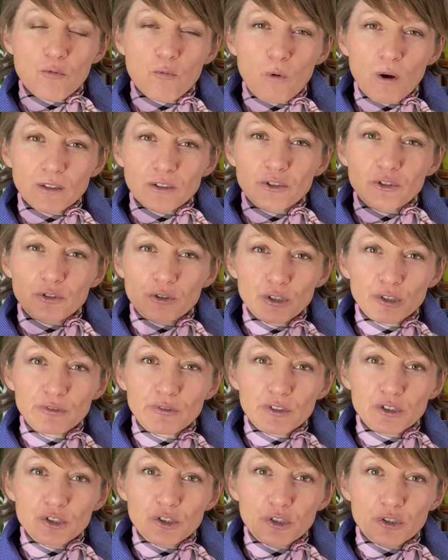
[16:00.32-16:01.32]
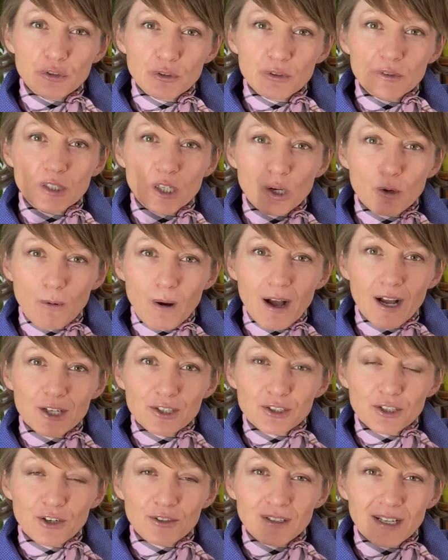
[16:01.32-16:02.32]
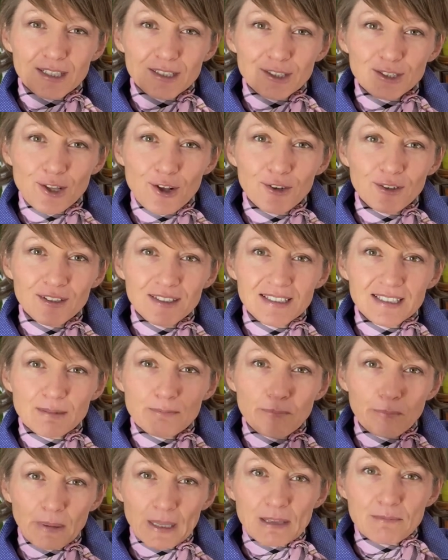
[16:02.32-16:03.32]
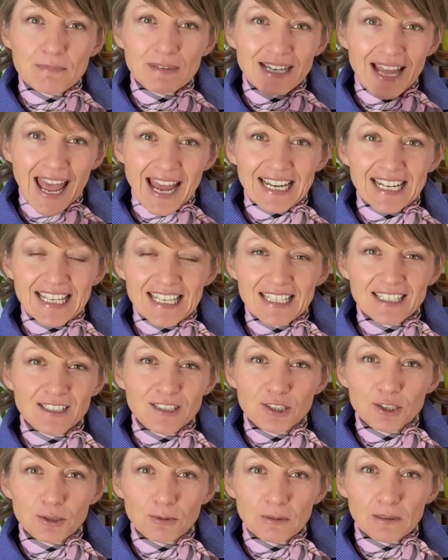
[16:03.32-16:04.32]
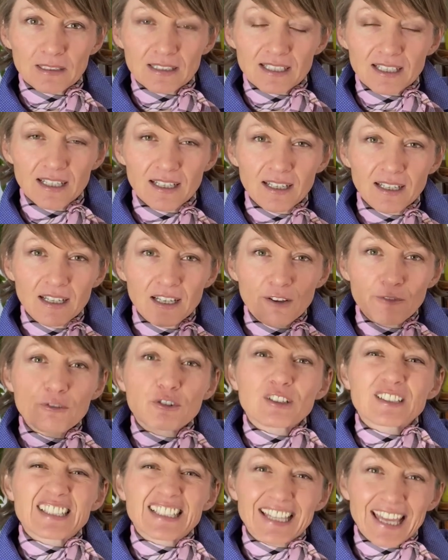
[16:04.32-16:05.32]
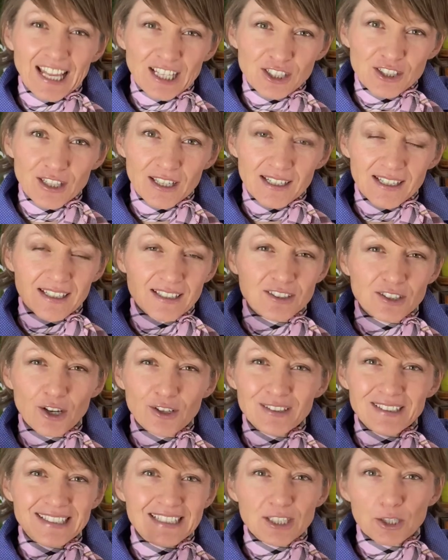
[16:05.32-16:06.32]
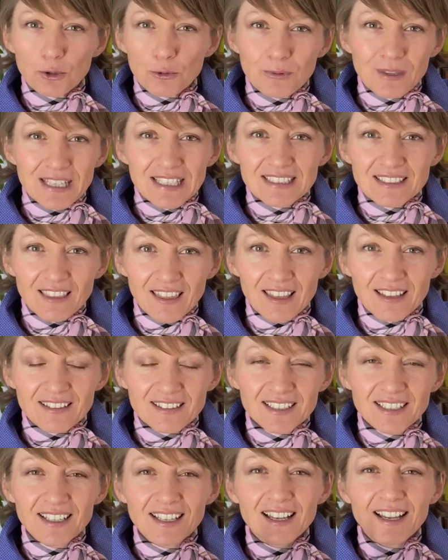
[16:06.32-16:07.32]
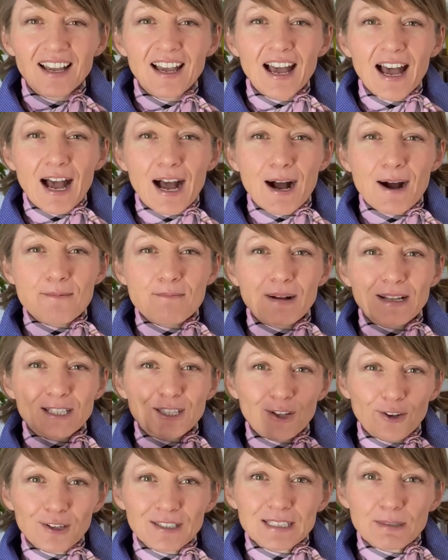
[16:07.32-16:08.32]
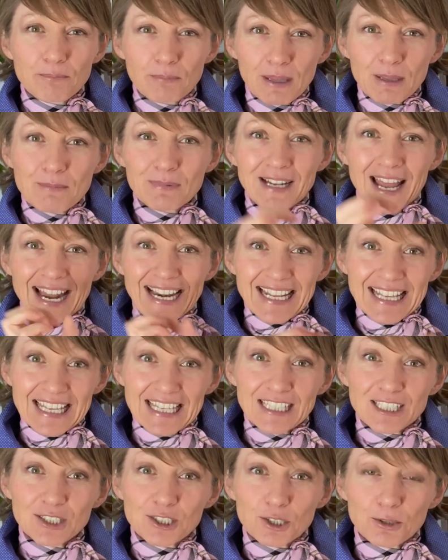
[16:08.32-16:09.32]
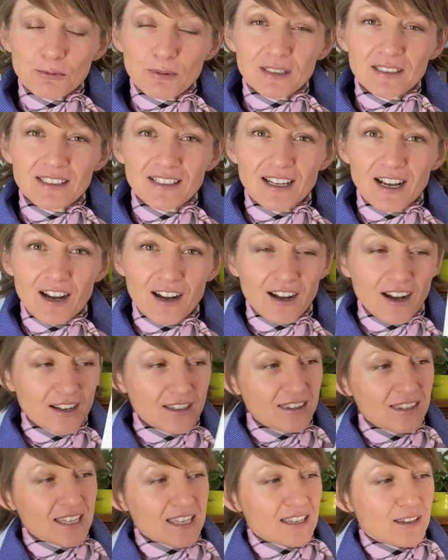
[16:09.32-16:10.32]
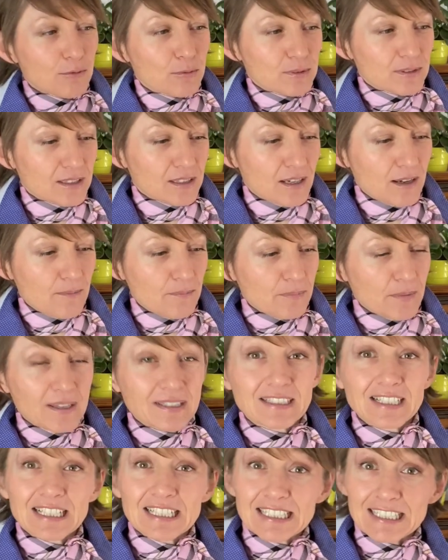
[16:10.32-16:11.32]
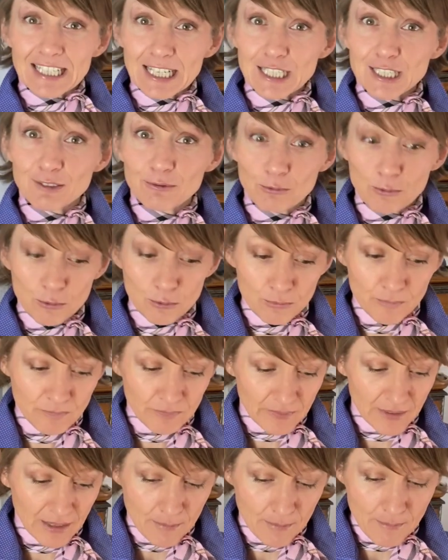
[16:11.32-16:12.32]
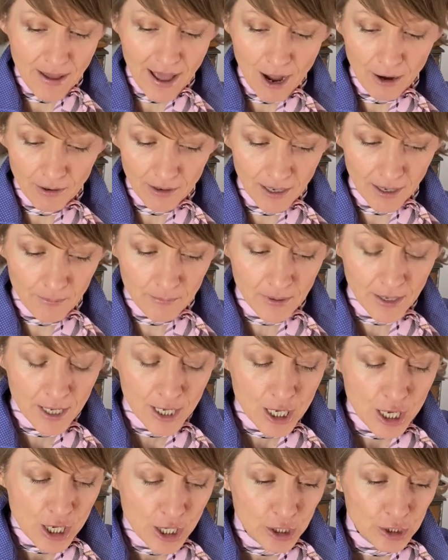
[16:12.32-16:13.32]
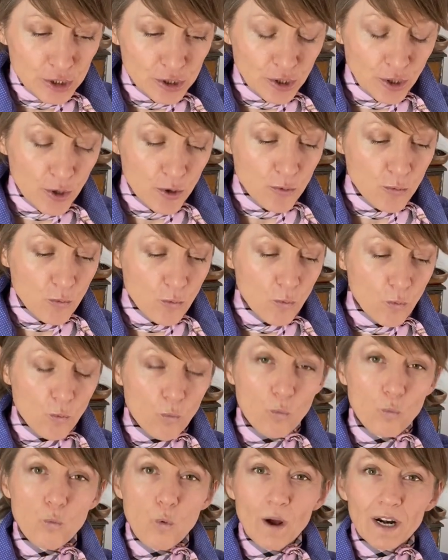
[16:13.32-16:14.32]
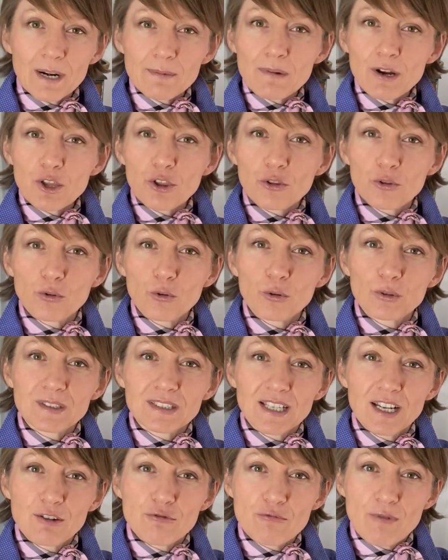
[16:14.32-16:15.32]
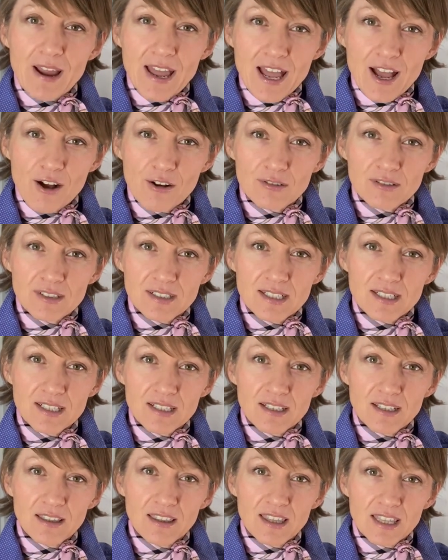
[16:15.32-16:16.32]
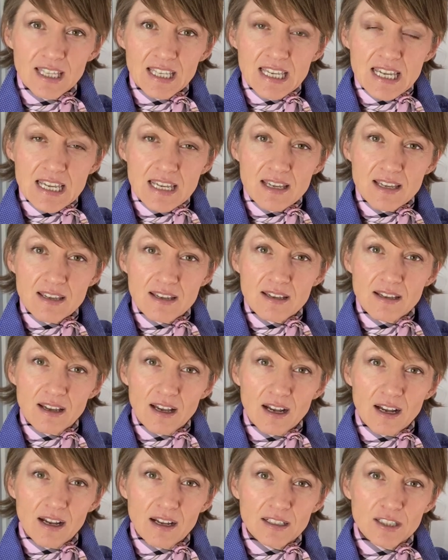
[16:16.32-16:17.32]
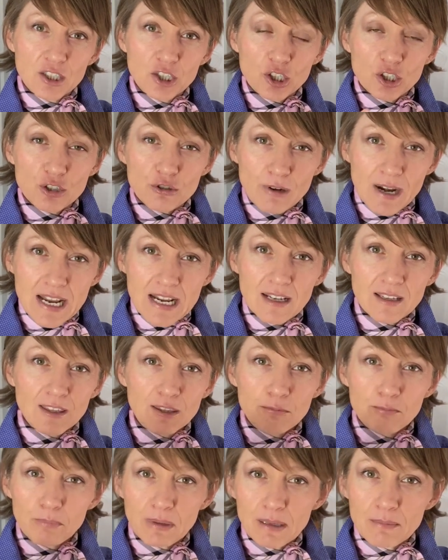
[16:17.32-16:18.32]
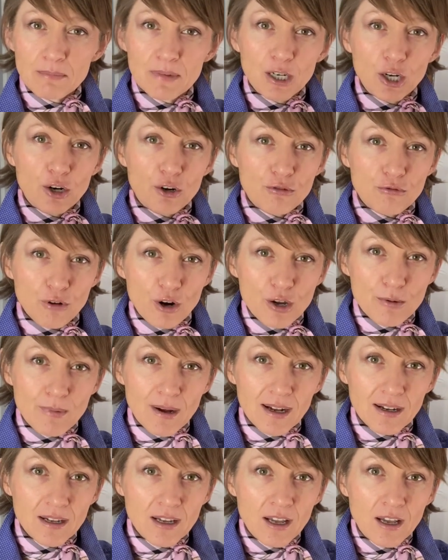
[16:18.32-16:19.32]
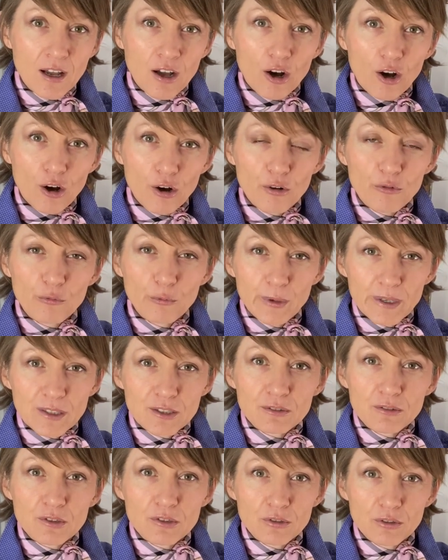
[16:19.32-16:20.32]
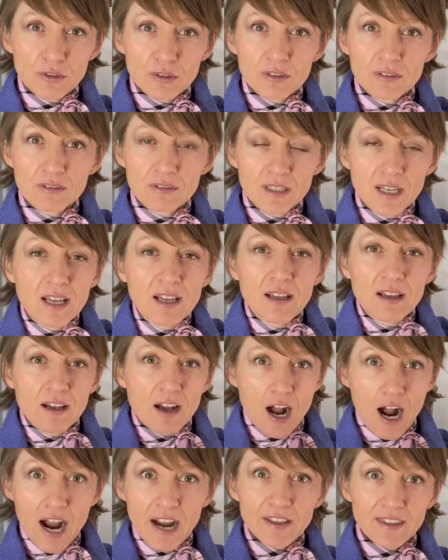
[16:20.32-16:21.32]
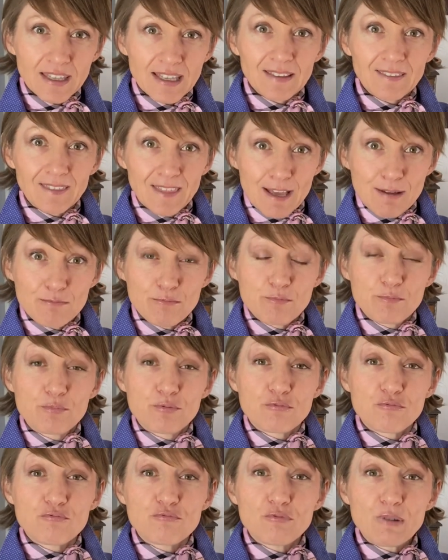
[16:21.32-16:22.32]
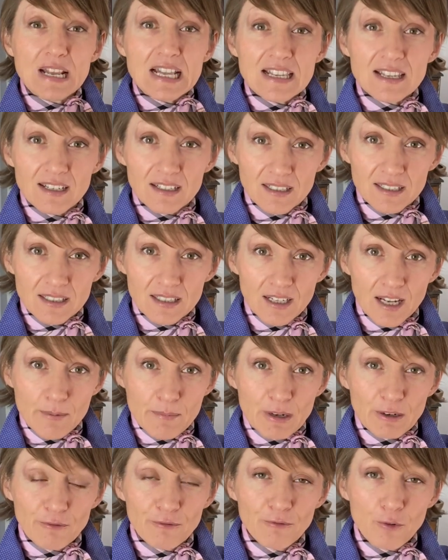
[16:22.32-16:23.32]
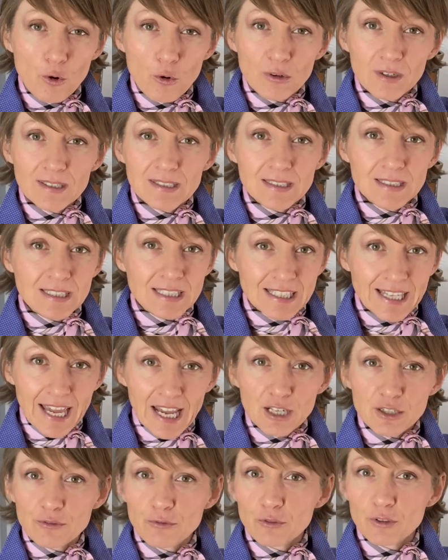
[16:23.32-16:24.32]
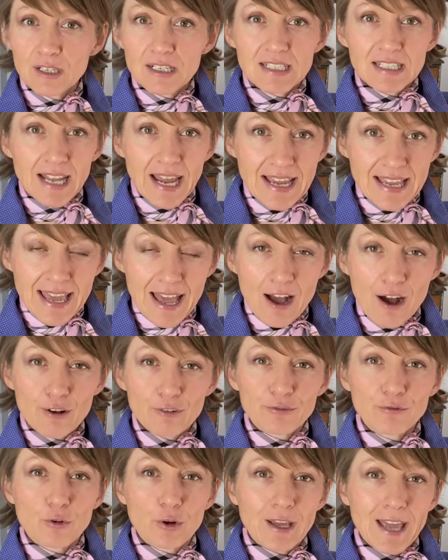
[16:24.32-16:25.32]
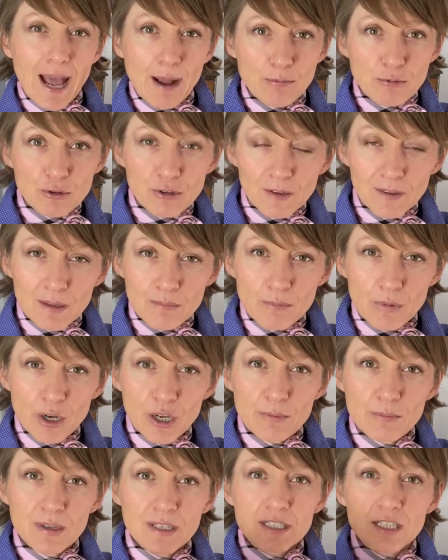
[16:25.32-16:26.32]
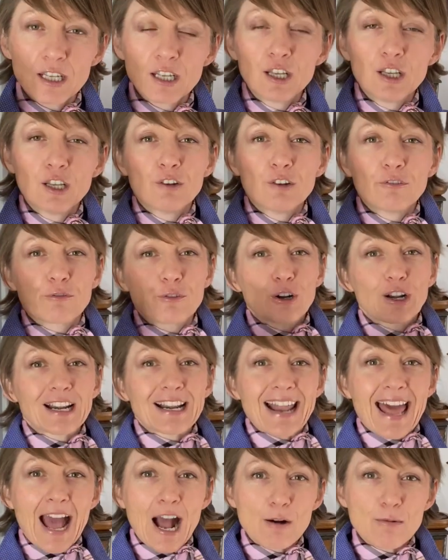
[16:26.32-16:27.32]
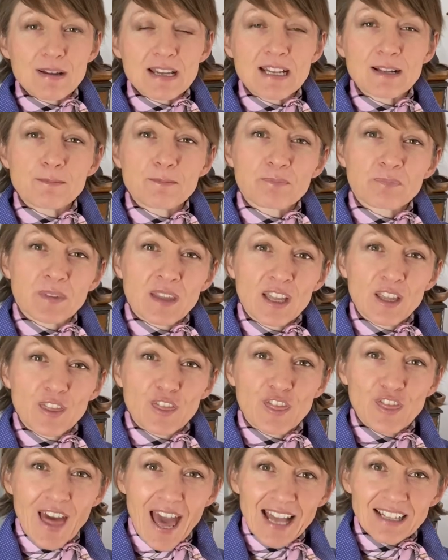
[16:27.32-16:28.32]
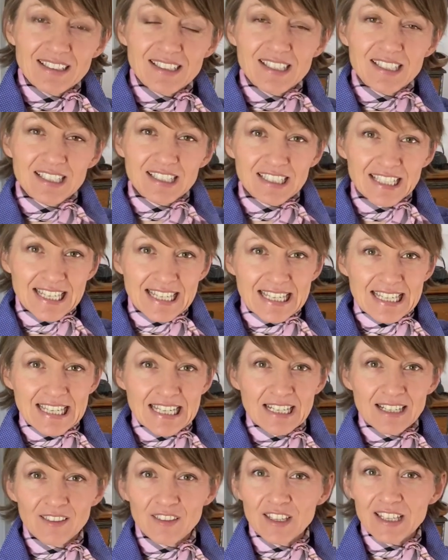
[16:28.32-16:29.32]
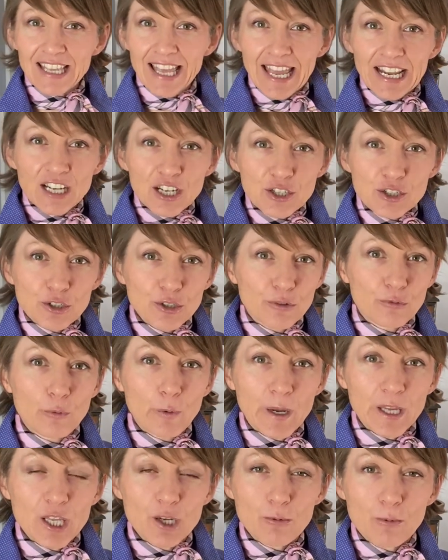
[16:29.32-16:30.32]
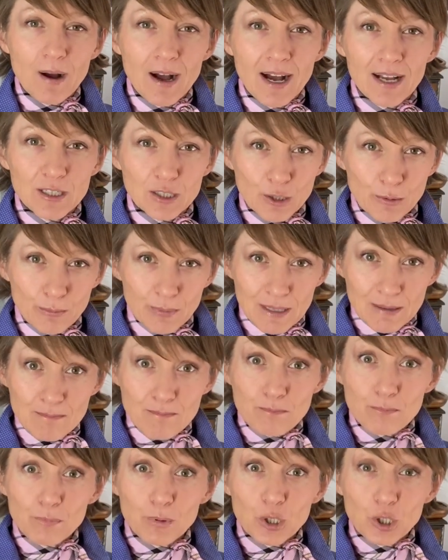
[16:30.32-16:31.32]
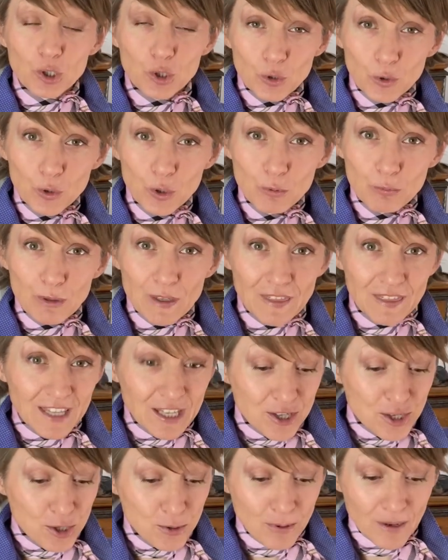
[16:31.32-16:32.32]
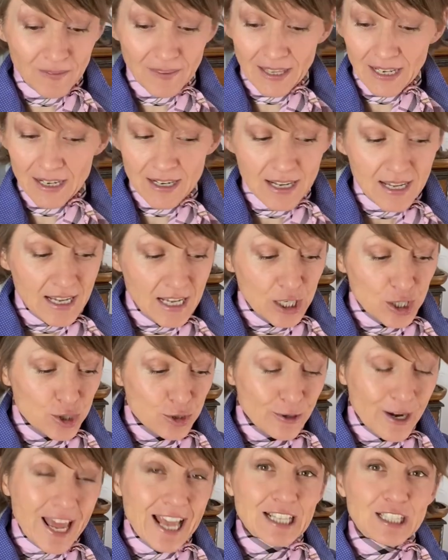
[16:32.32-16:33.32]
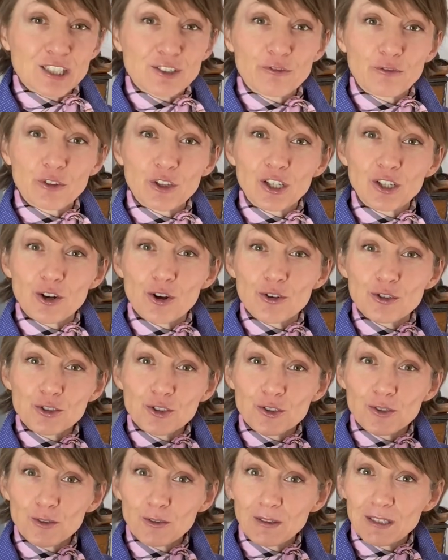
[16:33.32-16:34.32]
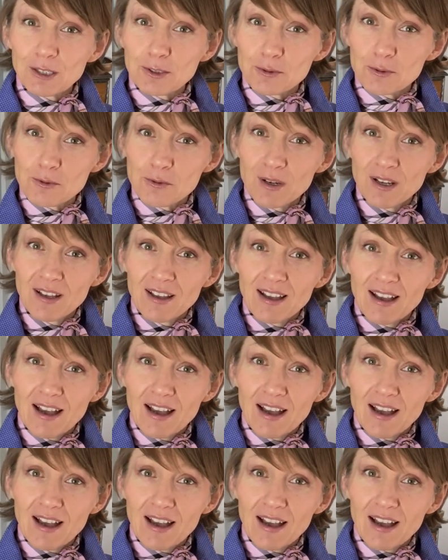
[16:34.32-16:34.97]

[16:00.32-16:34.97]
what surface you use the gouache on, as long as the pigment adheres to it, for a sketch that is, don't sell these things. As long as the pigment adheres to it, I think it was a successful outcome. So what are my thoughts around the strength pigment chroma of Winsor & Newton? I think they're brilliant. I mean, for a sketch, for a day out, for capturing the moment, for allowing that scene, the energy of where you are to be imbued within you and then transferred onto your little